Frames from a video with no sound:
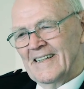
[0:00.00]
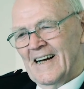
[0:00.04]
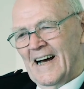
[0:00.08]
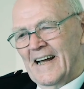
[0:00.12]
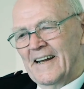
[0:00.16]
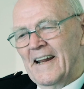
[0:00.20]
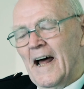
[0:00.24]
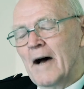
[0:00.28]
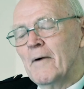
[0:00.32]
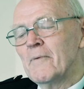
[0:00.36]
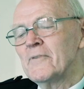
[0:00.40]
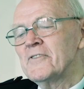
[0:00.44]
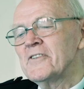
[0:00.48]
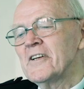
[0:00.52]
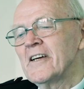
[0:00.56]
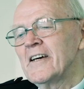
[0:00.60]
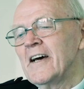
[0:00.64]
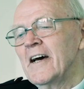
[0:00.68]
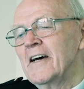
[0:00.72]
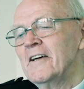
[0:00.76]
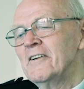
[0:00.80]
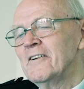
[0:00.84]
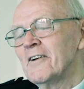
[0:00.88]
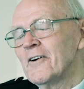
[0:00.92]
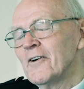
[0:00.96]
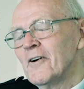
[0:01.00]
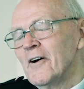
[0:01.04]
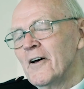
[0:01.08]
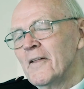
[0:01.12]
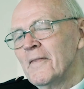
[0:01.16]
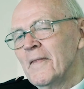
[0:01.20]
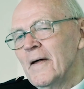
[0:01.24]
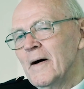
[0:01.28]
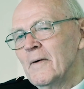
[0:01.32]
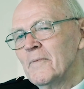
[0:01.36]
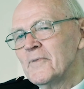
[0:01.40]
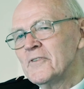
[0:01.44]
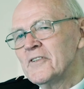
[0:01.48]
And that was the kind
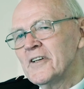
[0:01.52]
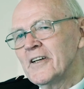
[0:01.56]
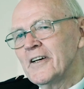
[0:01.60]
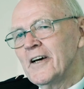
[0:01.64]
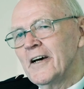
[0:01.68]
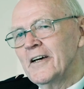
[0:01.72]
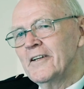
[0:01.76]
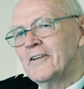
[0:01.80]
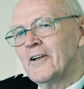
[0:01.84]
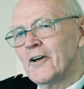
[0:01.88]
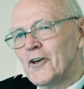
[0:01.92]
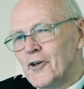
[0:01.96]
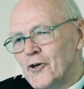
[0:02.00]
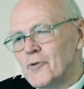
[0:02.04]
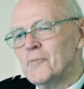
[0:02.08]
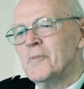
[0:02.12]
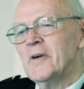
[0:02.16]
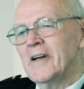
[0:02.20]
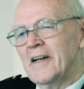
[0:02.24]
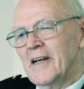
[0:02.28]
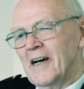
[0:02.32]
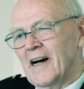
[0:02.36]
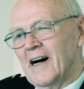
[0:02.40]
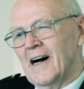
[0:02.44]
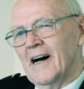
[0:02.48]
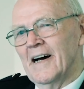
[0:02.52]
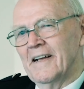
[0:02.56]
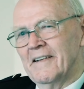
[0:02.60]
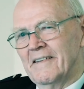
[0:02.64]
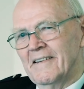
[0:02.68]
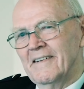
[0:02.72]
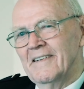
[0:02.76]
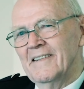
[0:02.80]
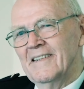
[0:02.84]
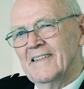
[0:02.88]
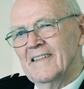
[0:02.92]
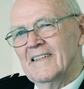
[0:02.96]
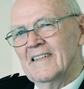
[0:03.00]
of humour he had.
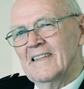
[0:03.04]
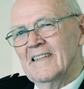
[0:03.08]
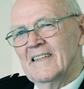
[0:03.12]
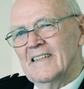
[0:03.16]
Yeah.